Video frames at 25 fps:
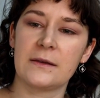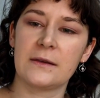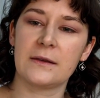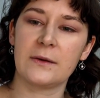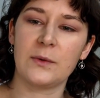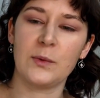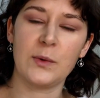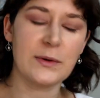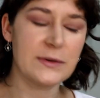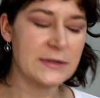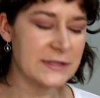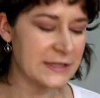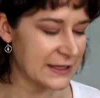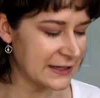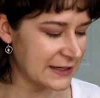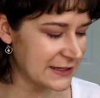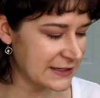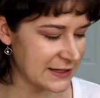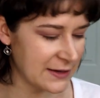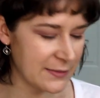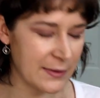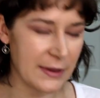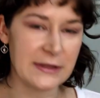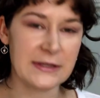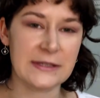What was I going to
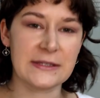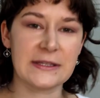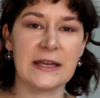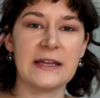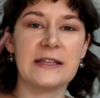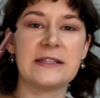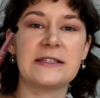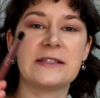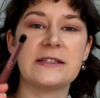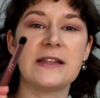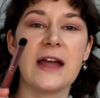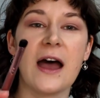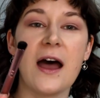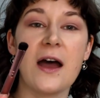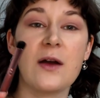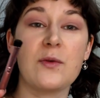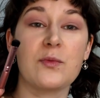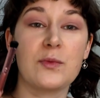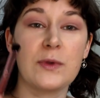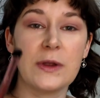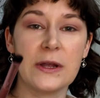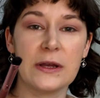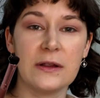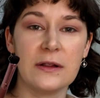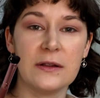say about this? It's not
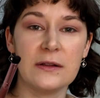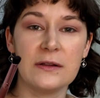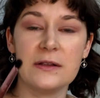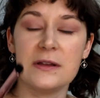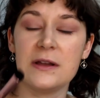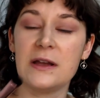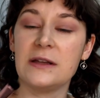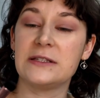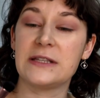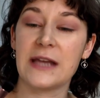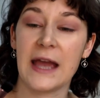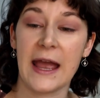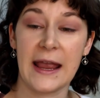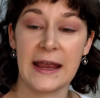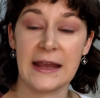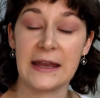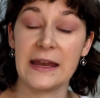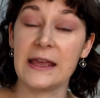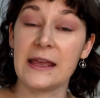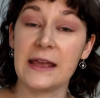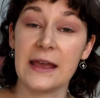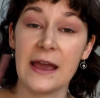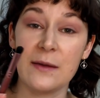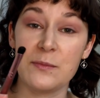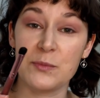real
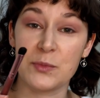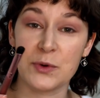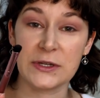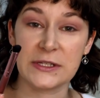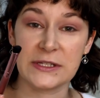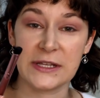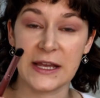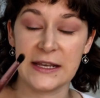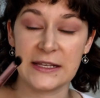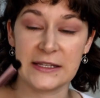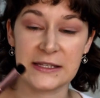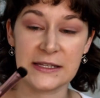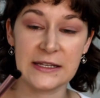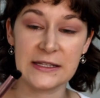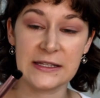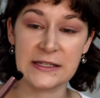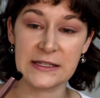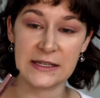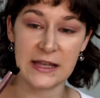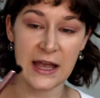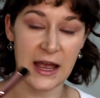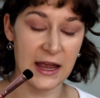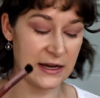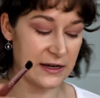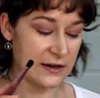tiny and precise. It's
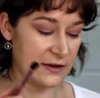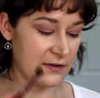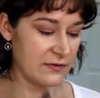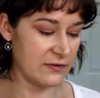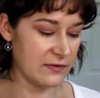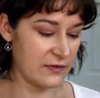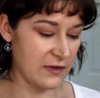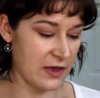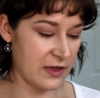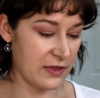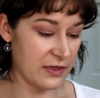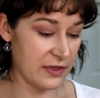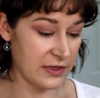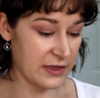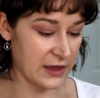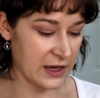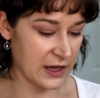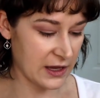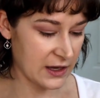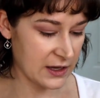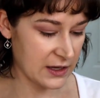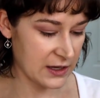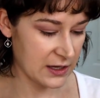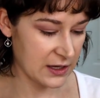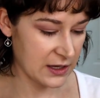kind of
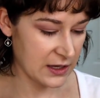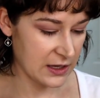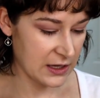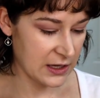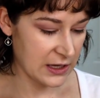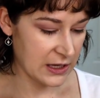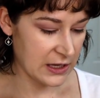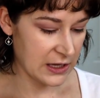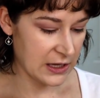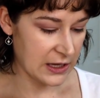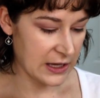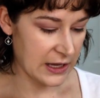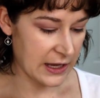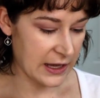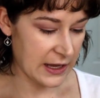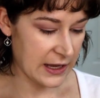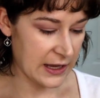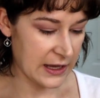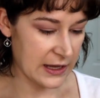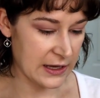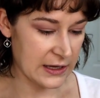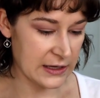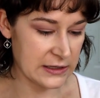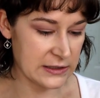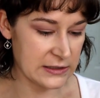thick,
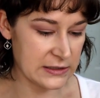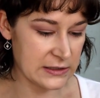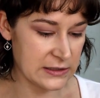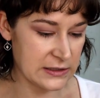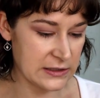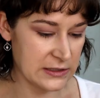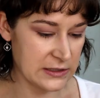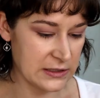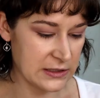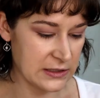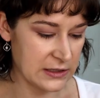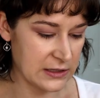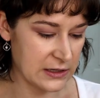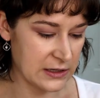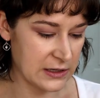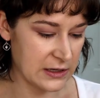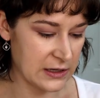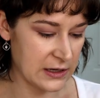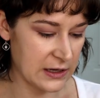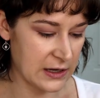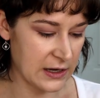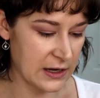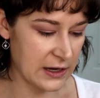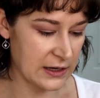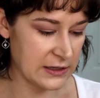and
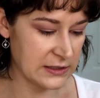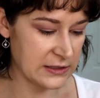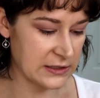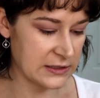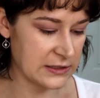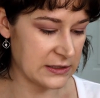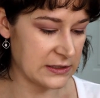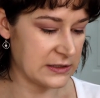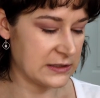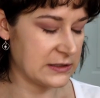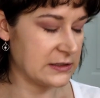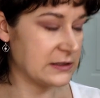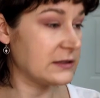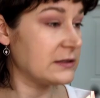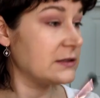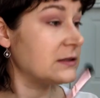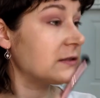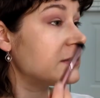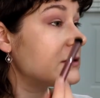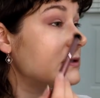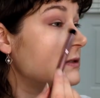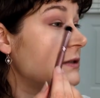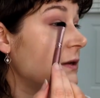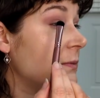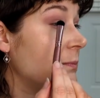I just
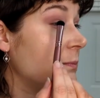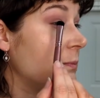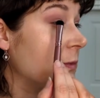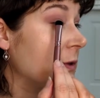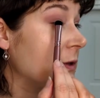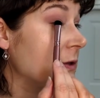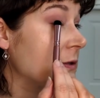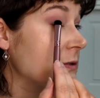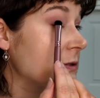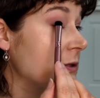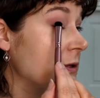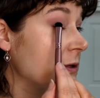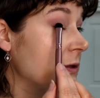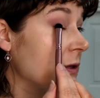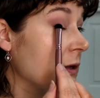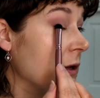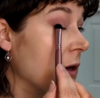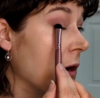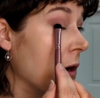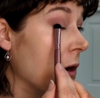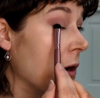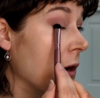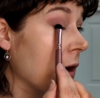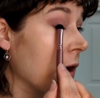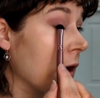dip this in
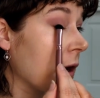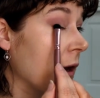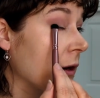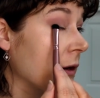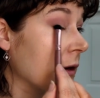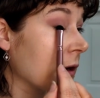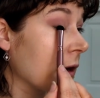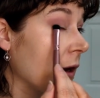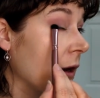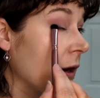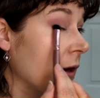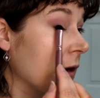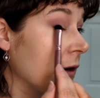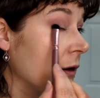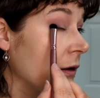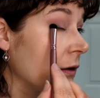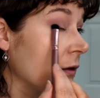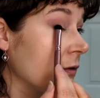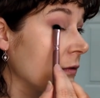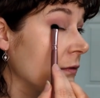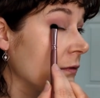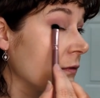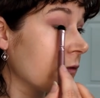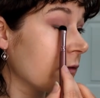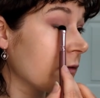there and kind
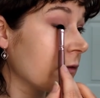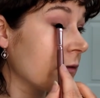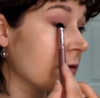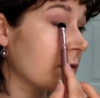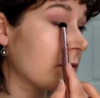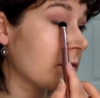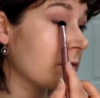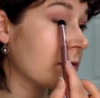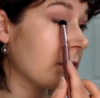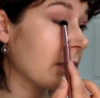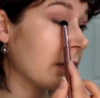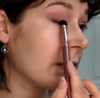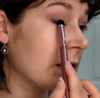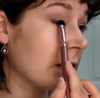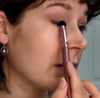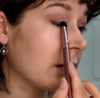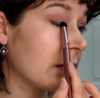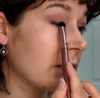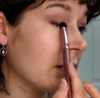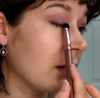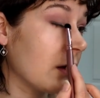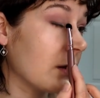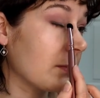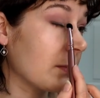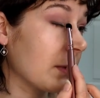of run it
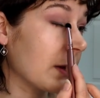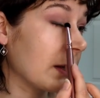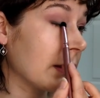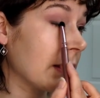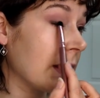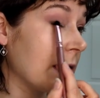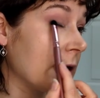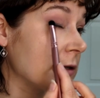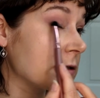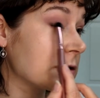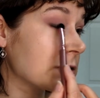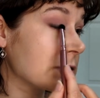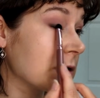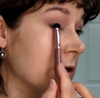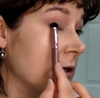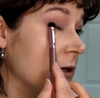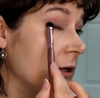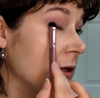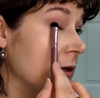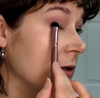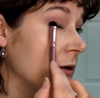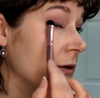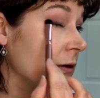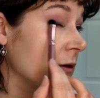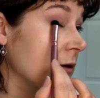along my lash
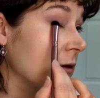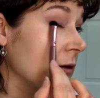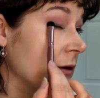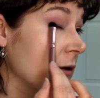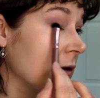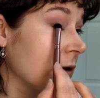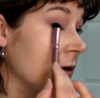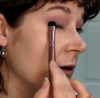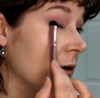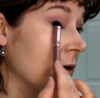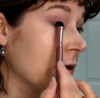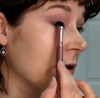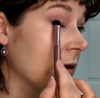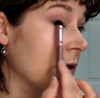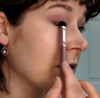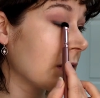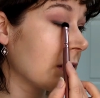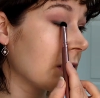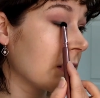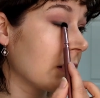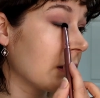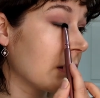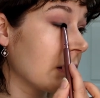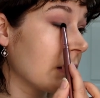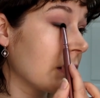line.
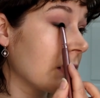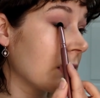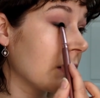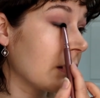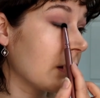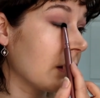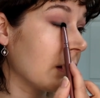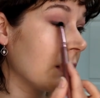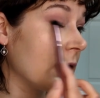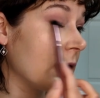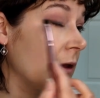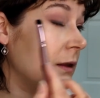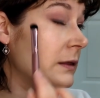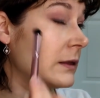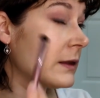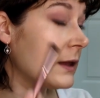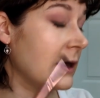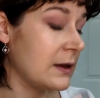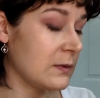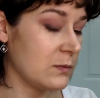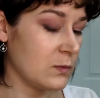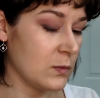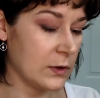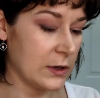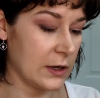And
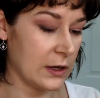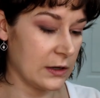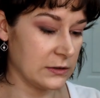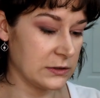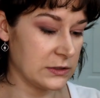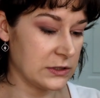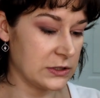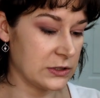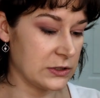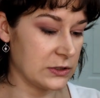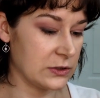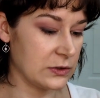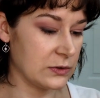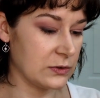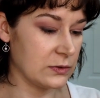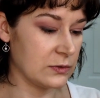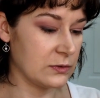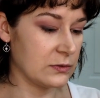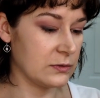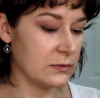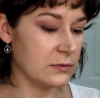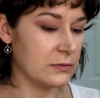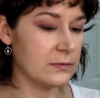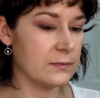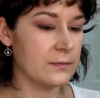then what I'll
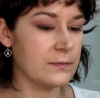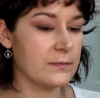do